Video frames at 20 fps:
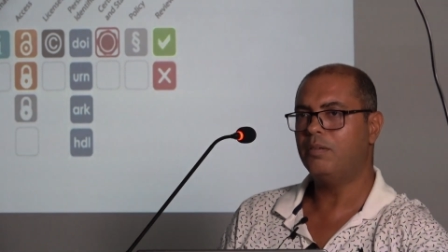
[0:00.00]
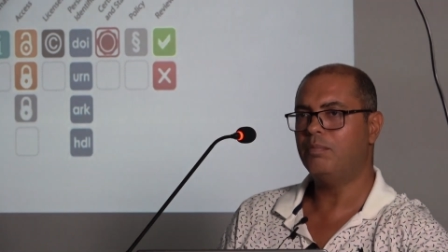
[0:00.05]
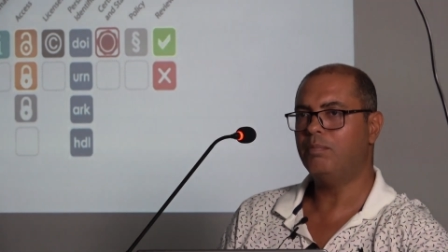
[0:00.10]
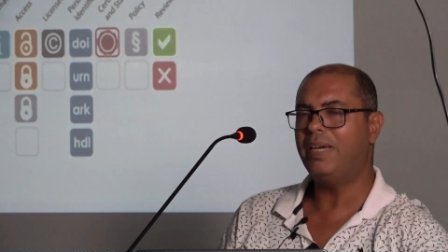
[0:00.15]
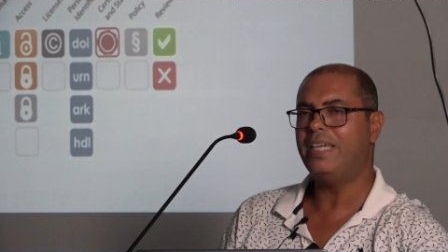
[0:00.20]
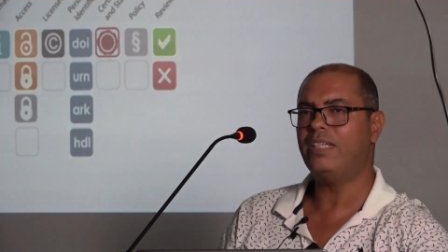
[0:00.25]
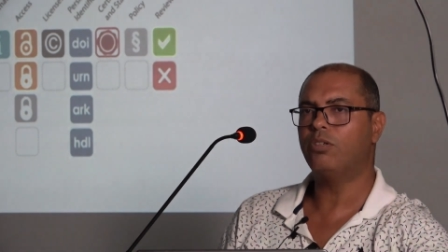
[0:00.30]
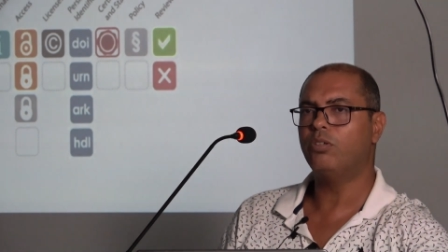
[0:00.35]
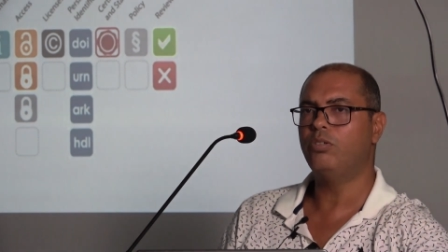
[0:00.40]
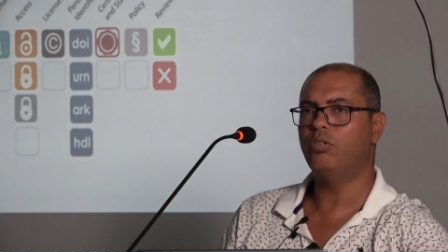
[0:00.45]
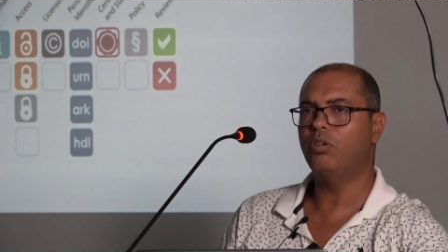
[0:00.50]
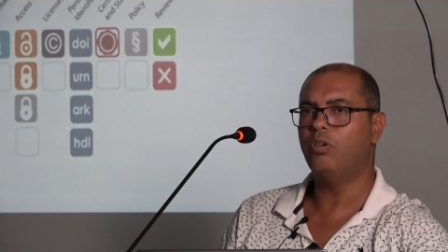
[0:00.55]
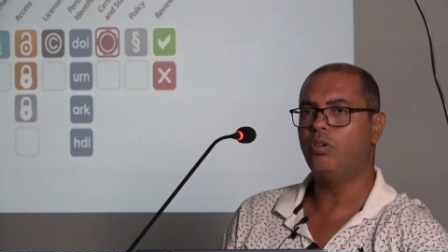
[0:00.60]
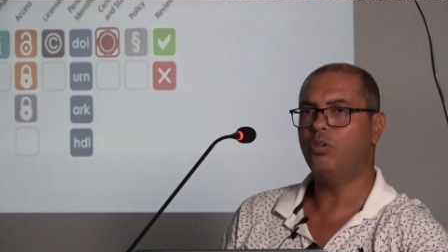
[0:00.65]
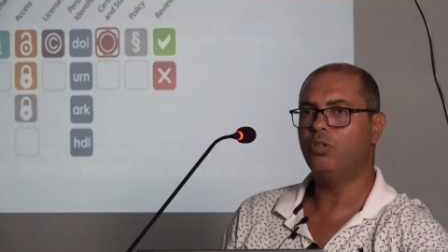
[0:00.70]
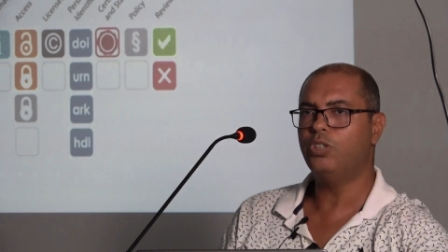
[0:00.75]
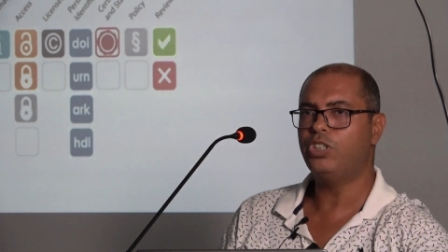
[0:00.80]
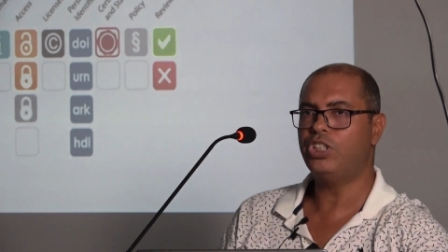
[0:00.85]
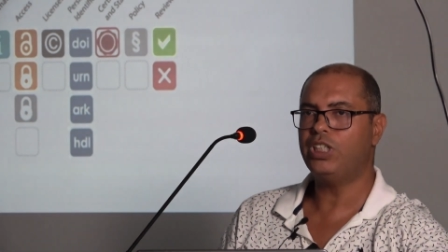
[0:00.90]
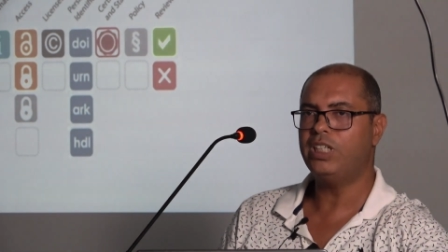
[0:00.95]

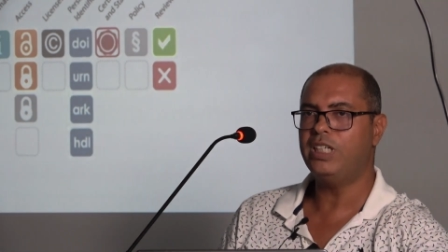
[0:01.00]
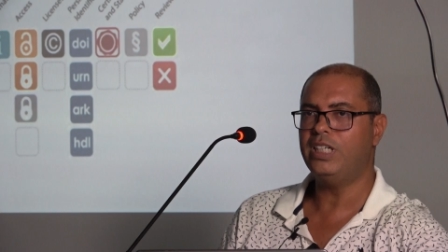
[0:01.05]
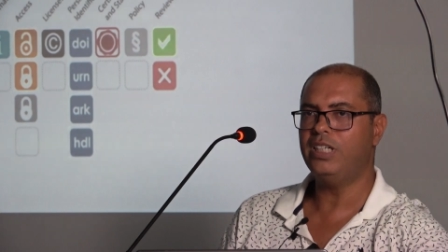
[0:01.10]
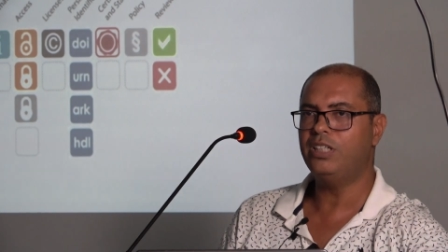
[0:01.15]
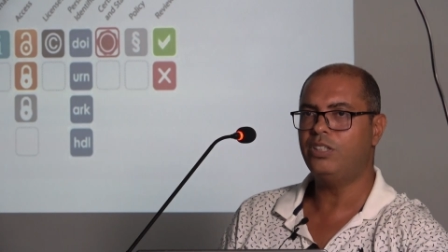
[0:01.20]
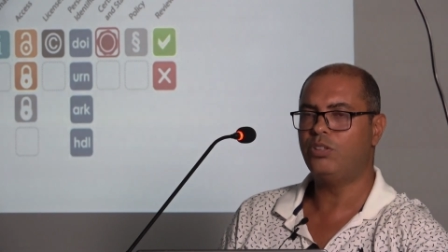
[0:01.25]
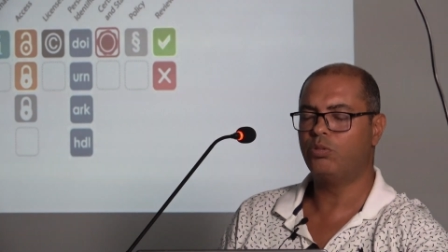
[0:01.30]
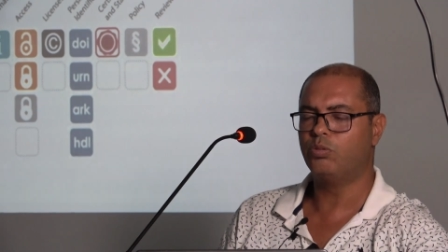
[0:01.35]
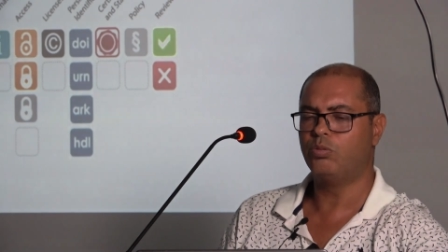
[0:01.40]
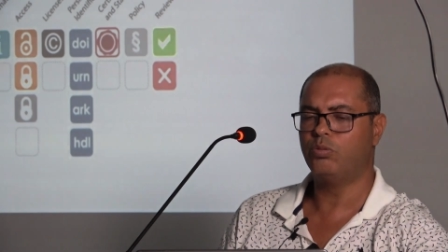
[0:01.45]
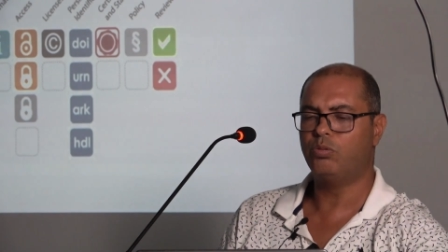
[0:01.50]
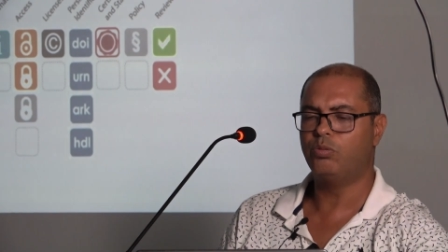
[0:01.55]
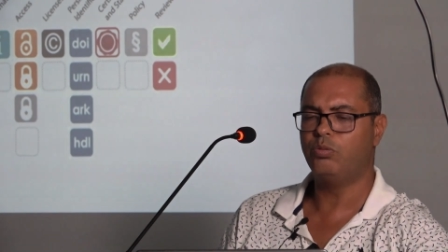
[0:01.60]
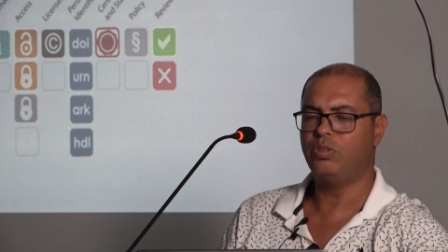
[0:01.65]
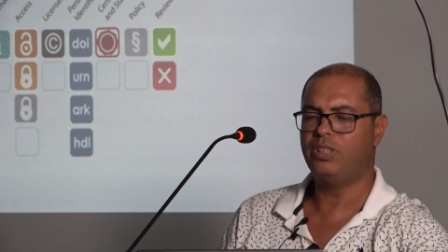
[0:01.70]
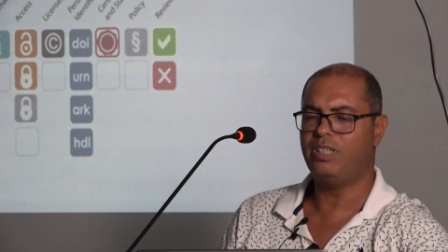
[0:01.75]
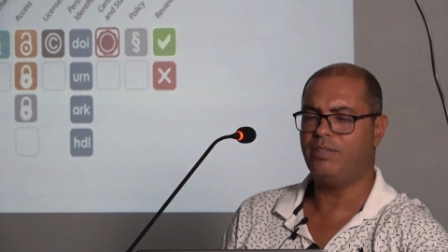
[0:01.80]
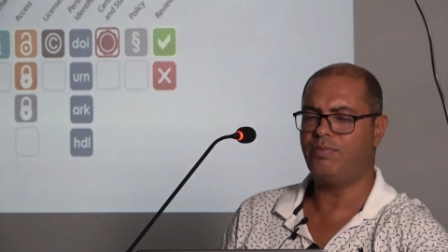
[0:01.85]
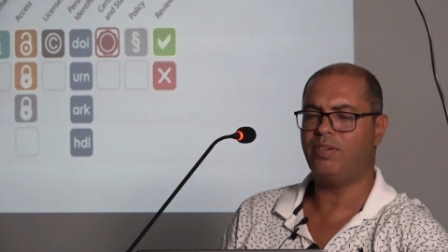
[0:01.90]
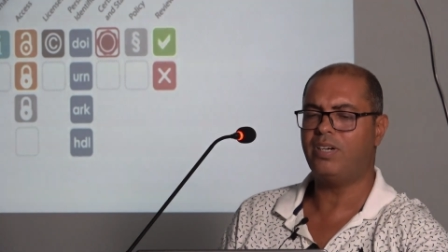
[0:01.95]
methodology,
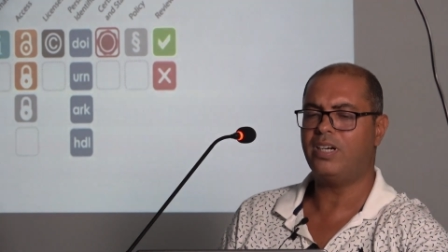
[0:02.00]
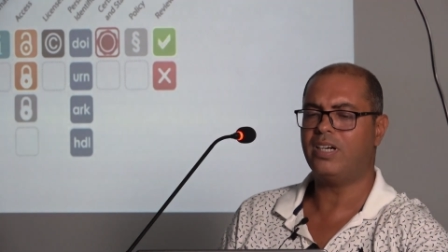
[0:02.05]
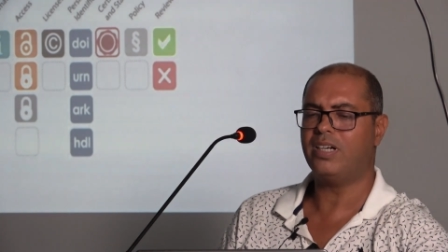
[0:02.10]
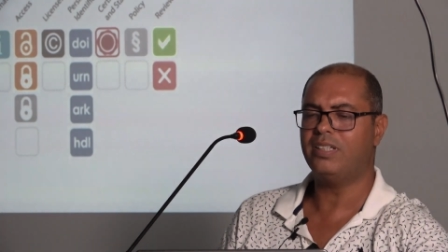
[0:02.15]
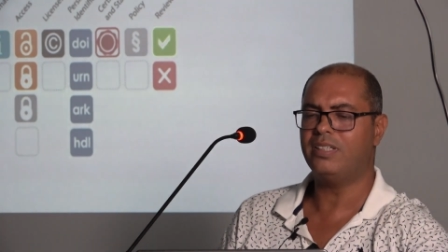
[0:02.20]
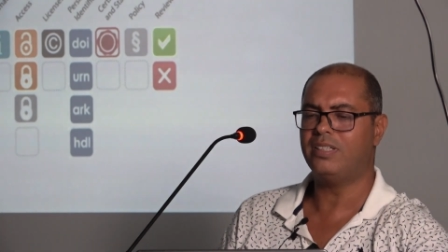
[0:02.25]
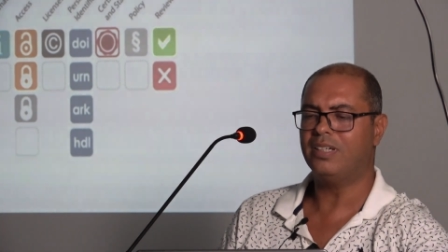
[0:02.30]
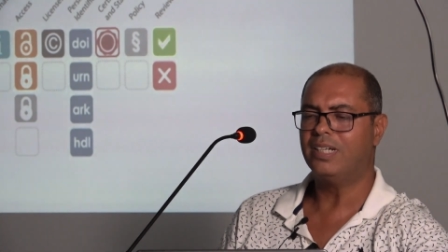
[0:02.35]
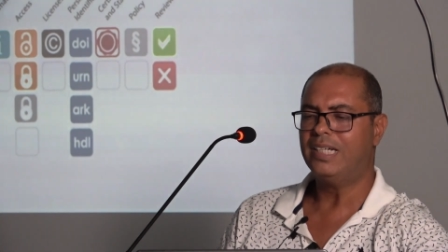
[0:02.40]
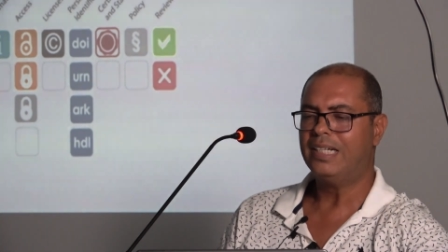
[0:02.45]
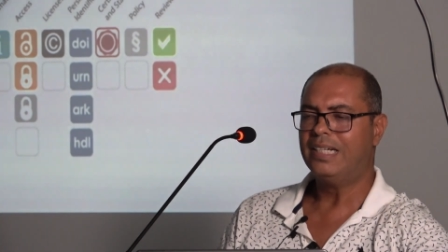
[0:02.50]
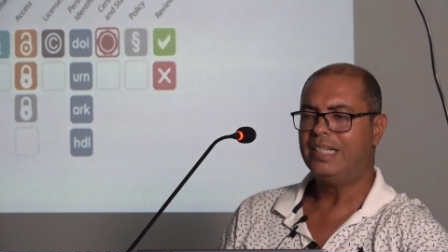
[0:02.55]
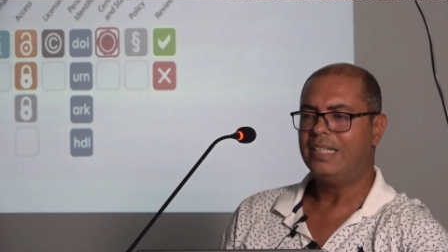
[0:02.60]
to different.